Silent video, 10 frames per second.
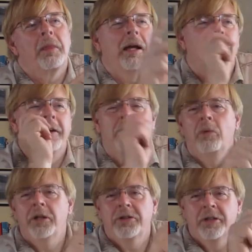And if it
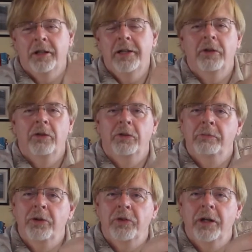works, you leave it alone and
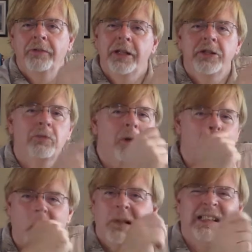move on. If it doesn't work,
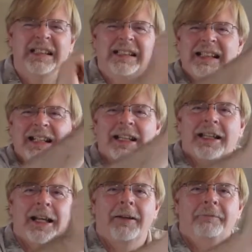you go, I don't like
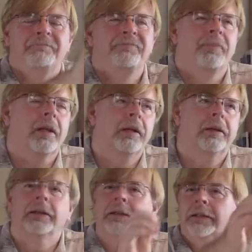that.
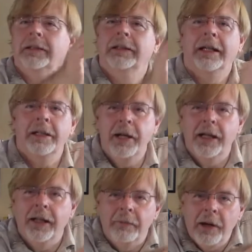Or you make
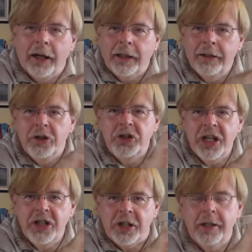another mark, you
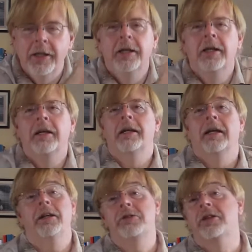change it.
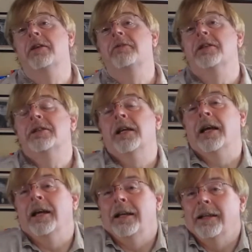And I used to give this
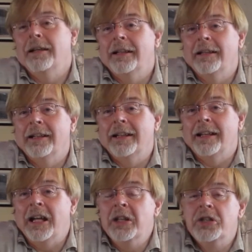
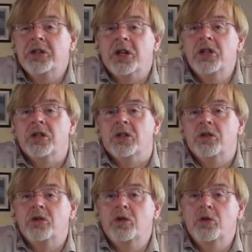illustration
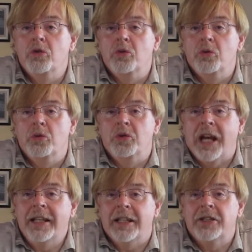to
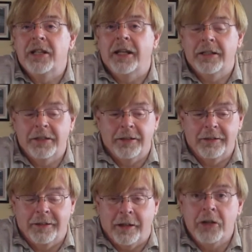scientists, science
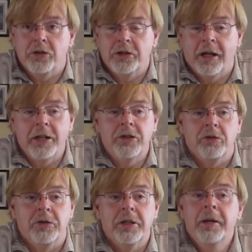grad
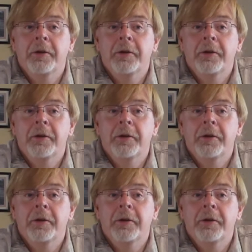students,